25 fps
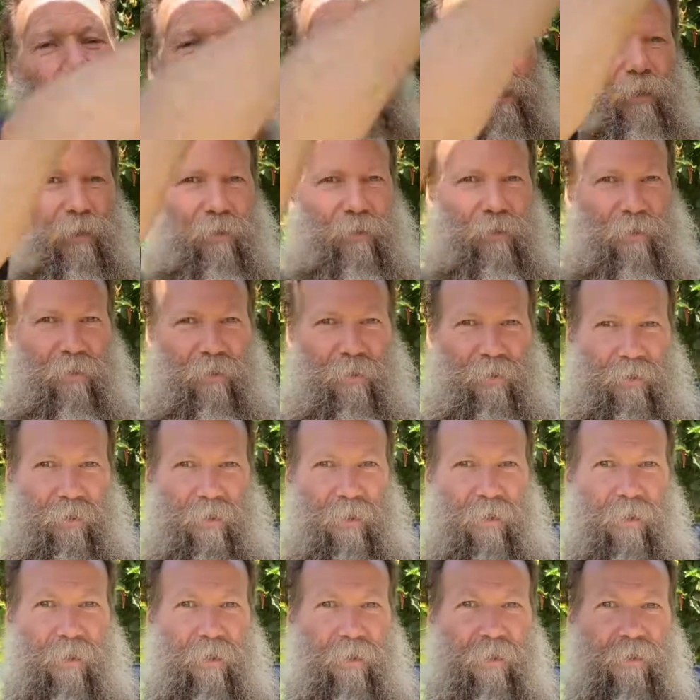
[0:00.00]
it
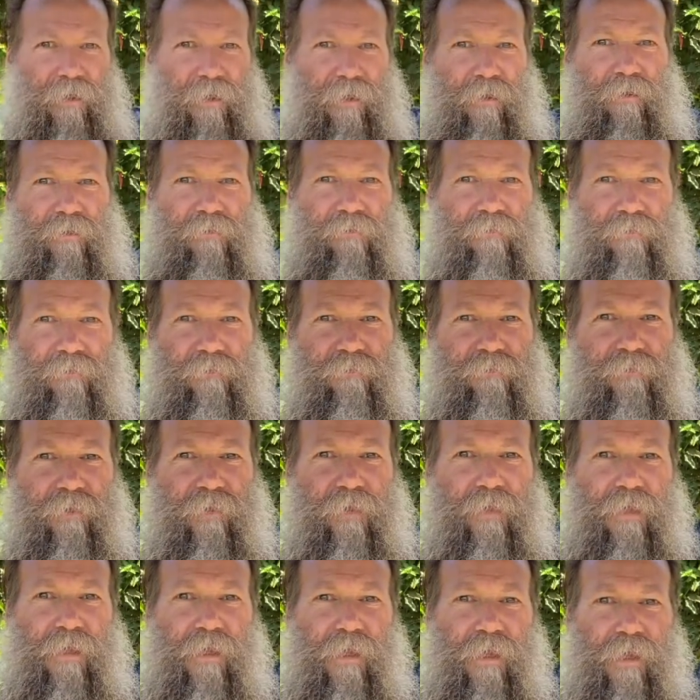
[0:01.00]
in here, right?